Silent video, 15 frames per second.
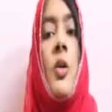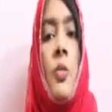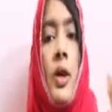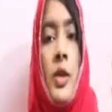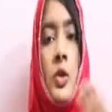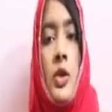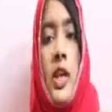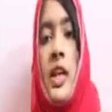
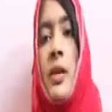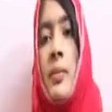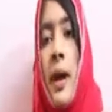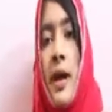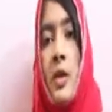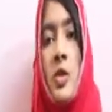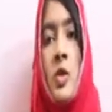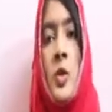When you take a
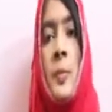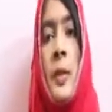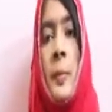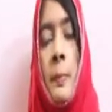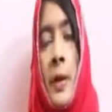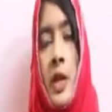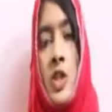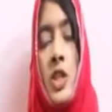
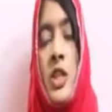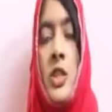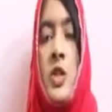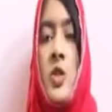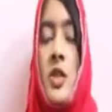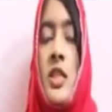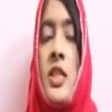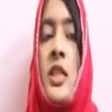microscopic picture,
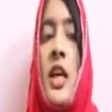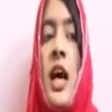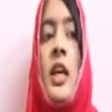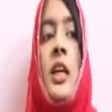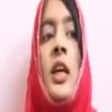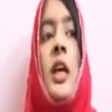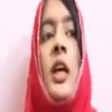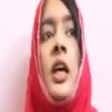you see
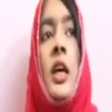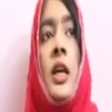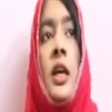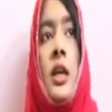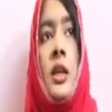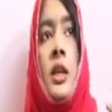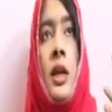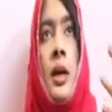that
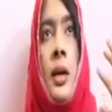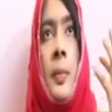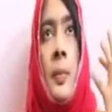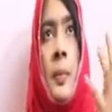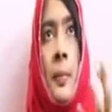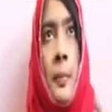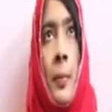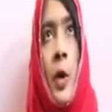
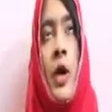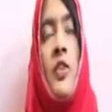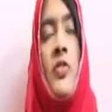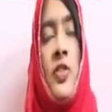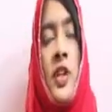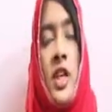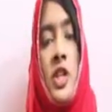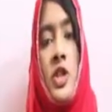the
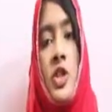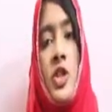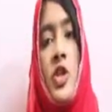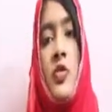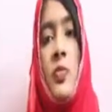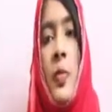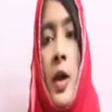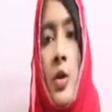proliferation
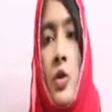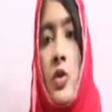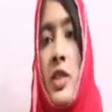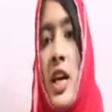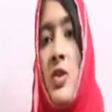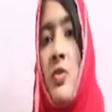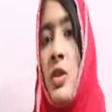of melanocyte,